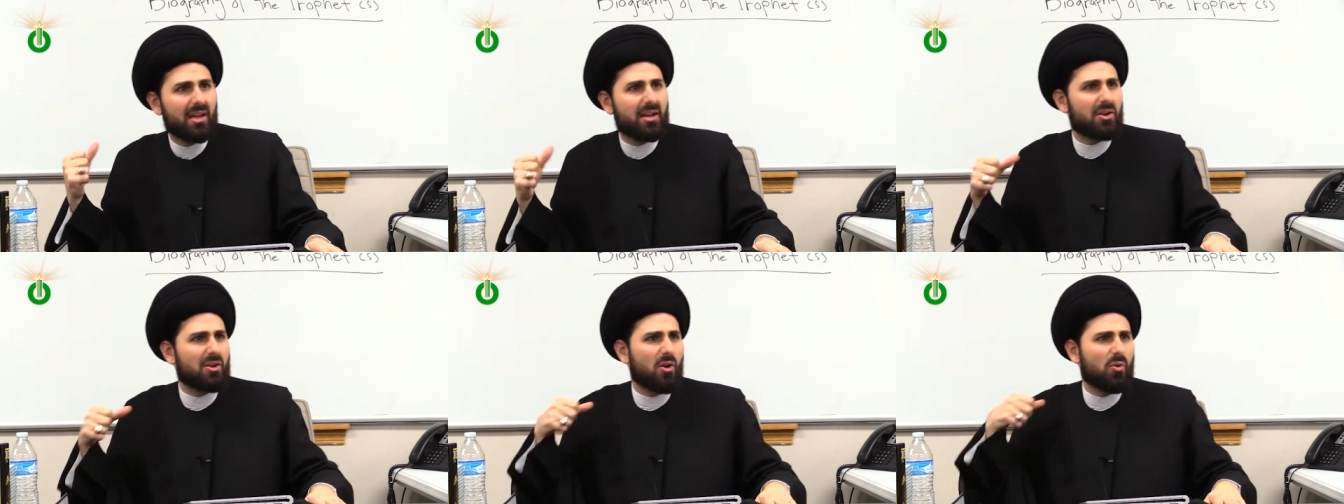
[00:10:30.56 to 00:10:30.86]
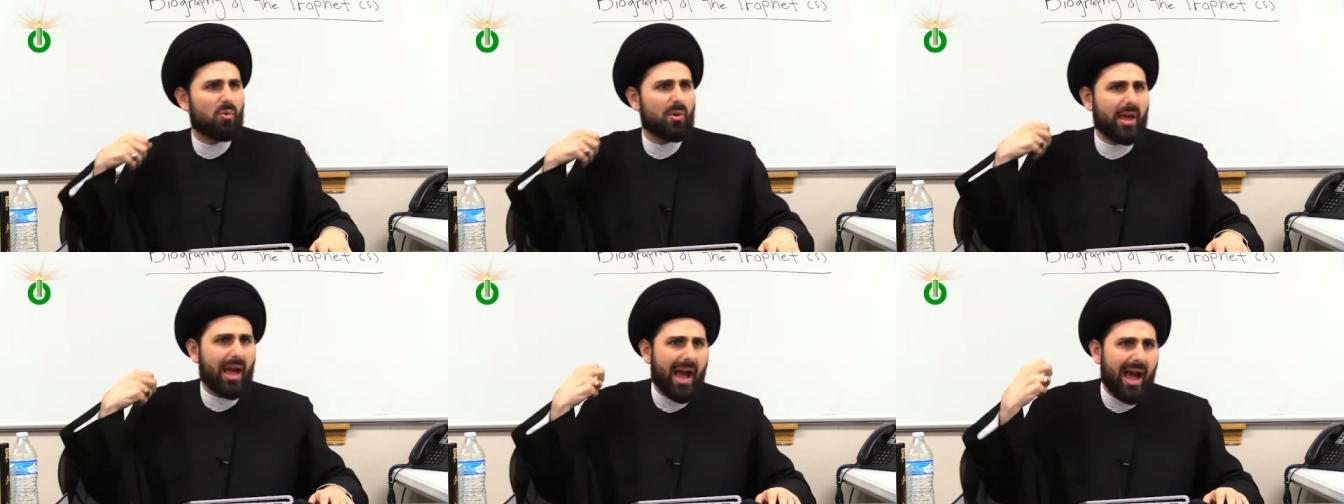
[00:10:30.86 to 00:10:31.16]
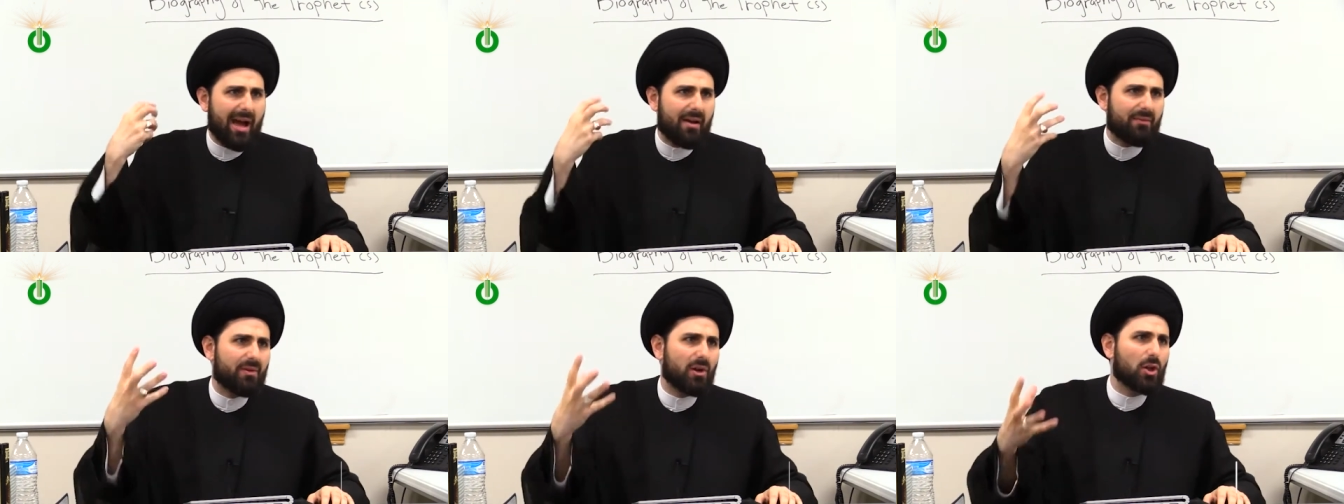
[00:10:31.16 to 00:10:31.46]
You know, we
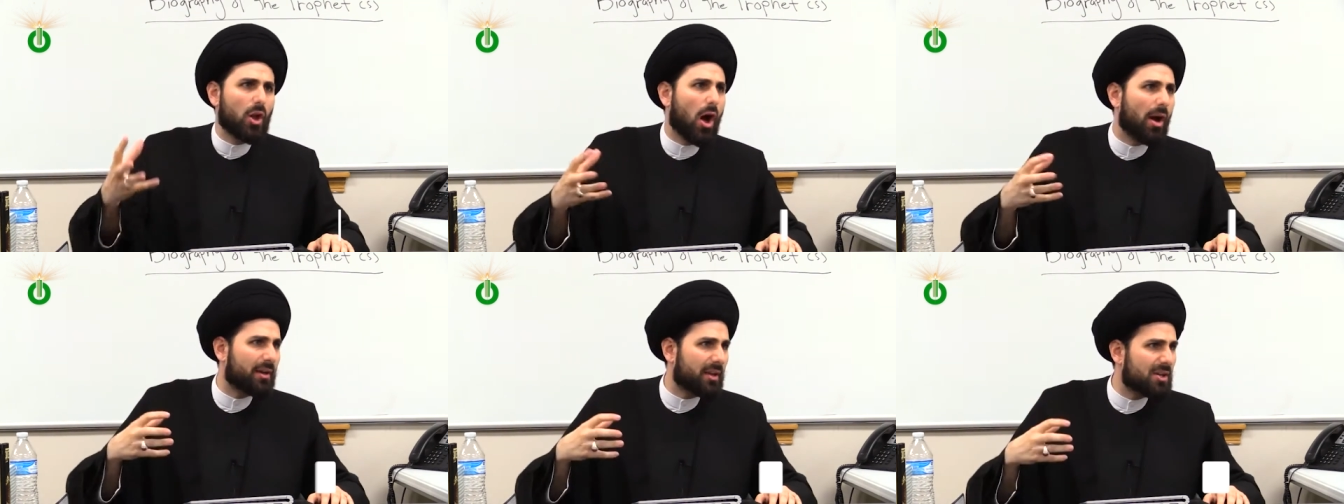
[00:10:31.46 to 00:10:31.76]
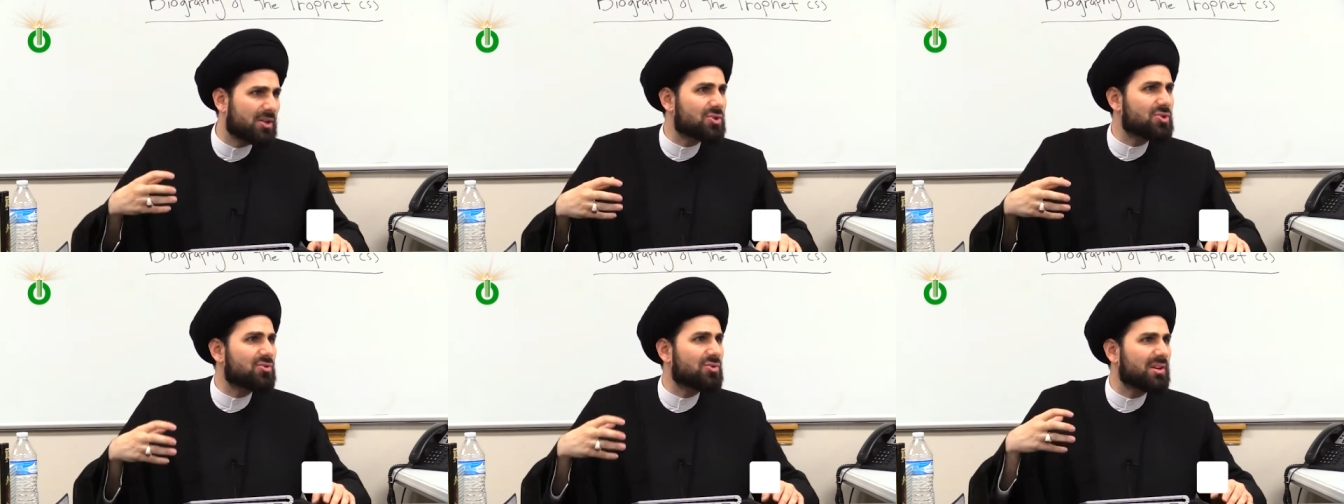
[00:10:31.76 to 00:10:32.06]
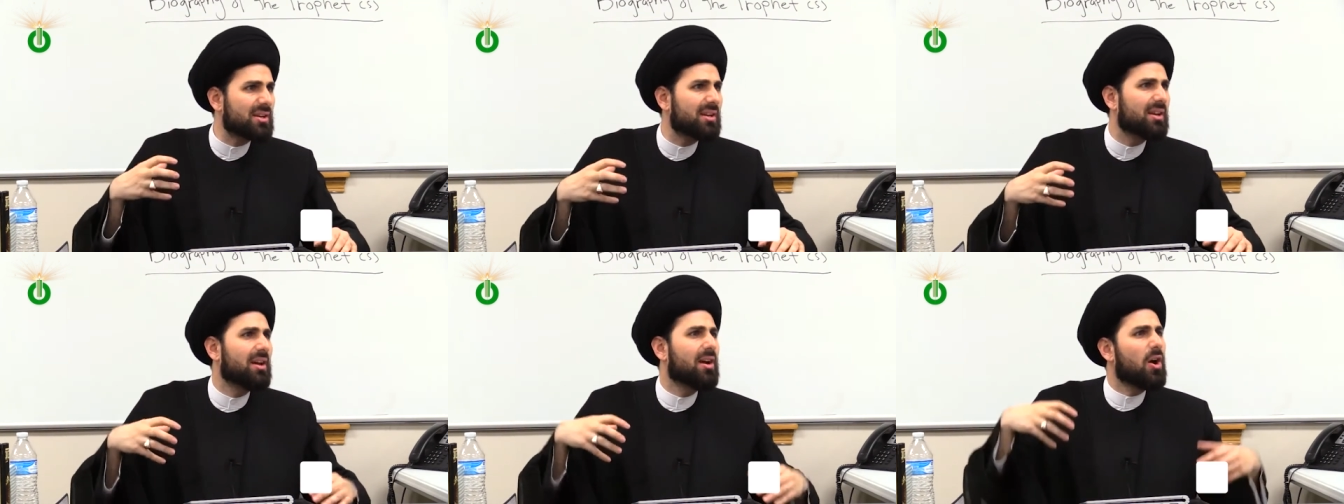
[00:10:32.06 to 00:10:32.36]
have a long
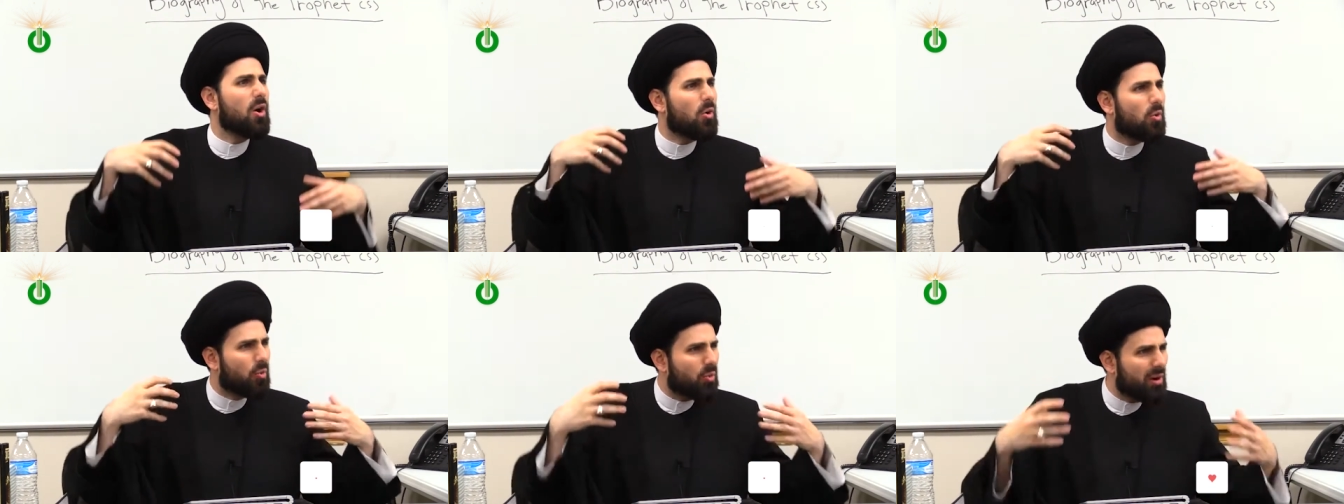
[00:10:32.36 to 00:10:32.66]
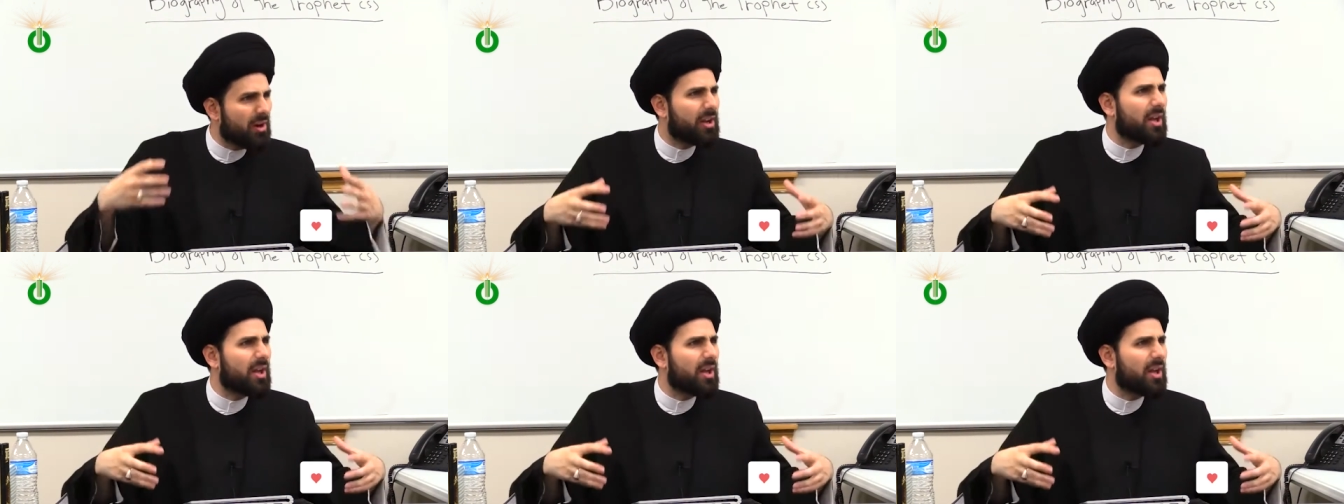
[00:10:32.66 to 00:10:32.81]
history. We're